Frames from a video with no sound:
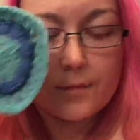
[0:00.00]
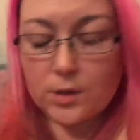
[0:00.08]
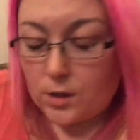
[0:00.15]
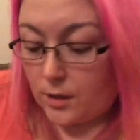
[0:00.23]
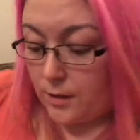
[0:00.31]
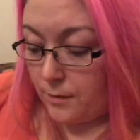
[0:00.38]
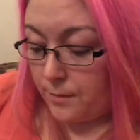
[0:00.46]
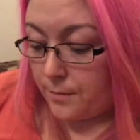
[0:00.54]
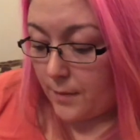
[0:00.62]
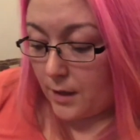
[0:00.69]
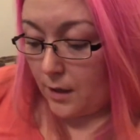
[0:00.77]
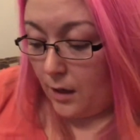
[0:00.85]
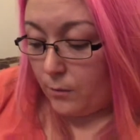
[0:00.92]
So
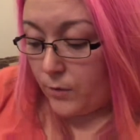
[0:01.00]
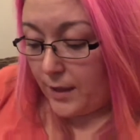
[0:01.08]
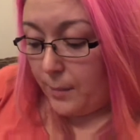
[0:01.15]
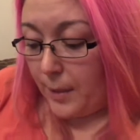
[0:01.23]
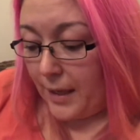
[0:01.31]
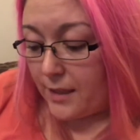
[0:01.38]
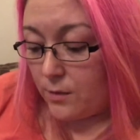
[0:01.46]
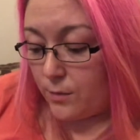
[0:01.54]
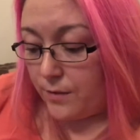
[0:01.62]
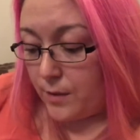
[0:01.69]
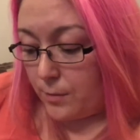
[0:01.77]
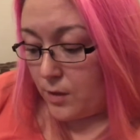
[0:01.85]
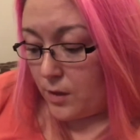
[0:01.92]
I'm really pleased
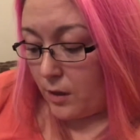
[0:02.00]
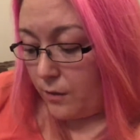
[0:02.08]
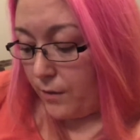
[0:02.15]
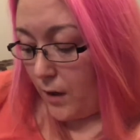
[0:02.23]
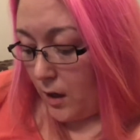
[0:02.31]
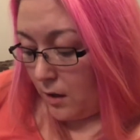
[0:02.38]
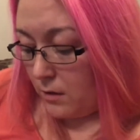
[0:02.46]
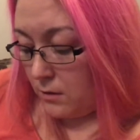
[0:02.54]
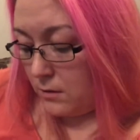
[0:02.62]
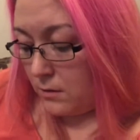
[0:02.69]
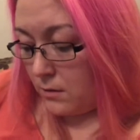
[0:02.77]
with them so far.